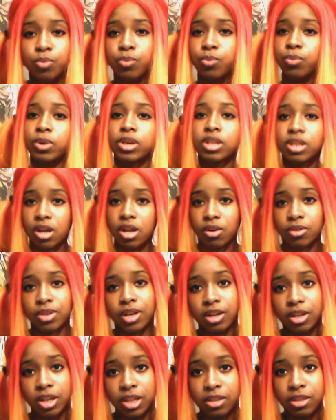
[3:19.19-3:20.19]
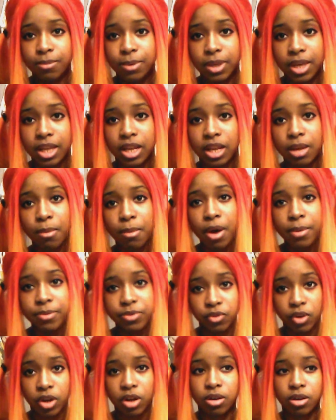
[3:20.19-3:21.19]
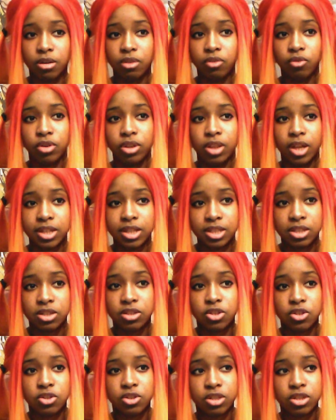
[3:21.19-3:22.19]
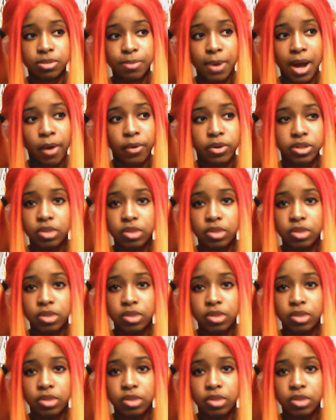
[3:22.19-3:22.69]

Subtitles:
we know that in the beginning, Mob was very reluctant to use his powers,